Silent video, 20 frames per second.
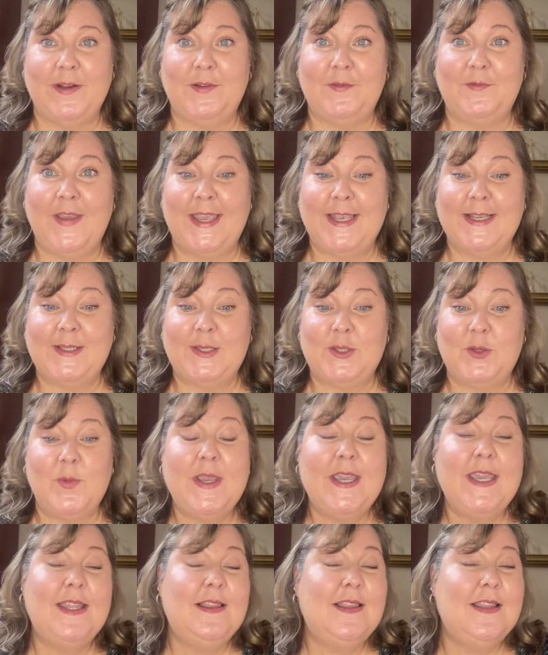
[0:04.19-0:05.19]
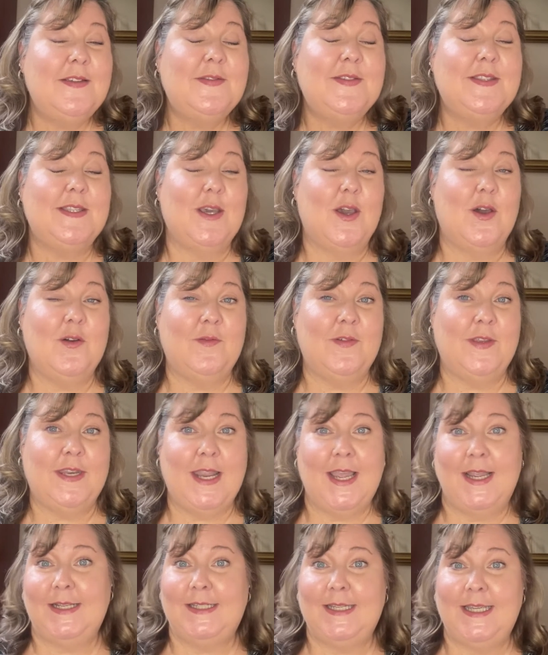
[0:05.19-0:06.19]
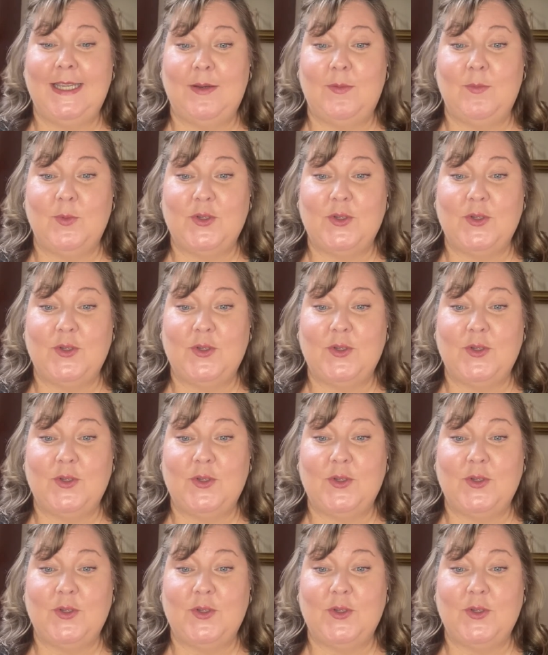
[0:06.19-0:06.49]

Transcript: to Phase 3 and lifts the COVID-19